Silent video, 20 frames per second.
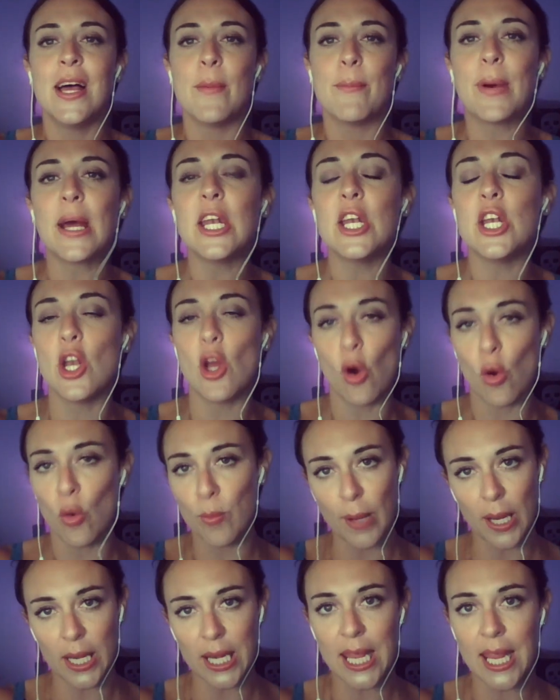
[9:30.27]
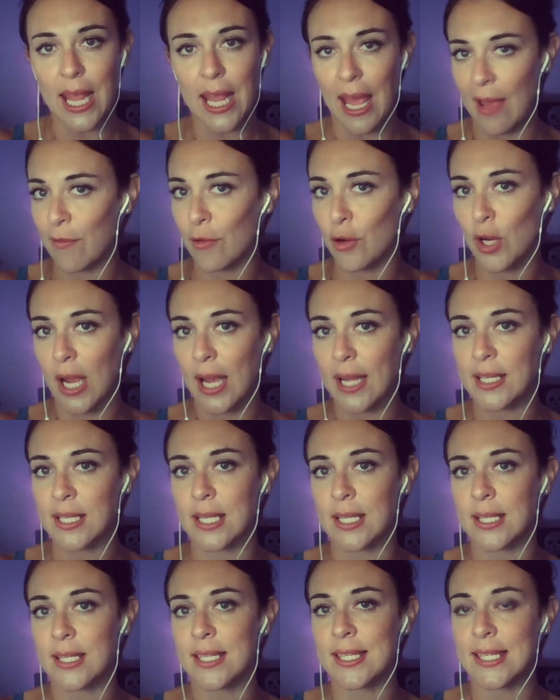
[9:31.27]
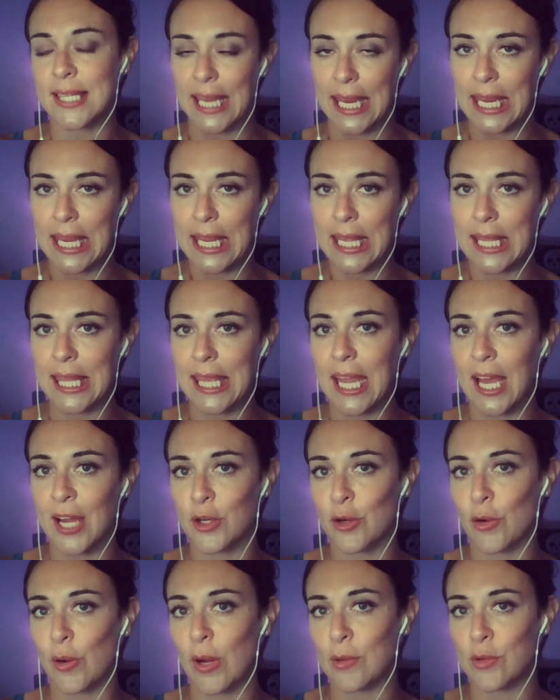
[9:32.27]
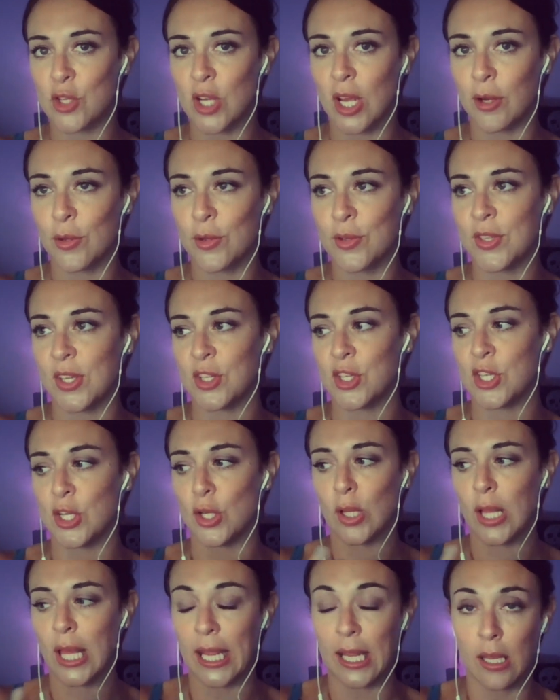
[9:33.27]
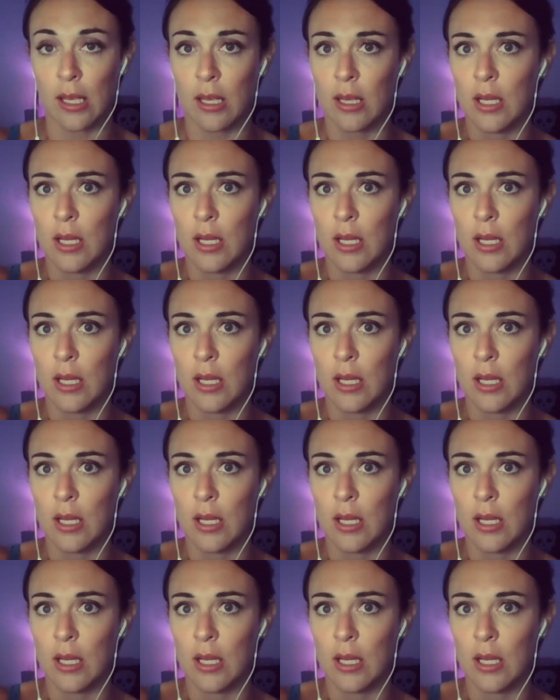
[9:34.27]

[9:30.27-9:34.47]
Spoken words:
But nobody ever got to see the underground tunnels until like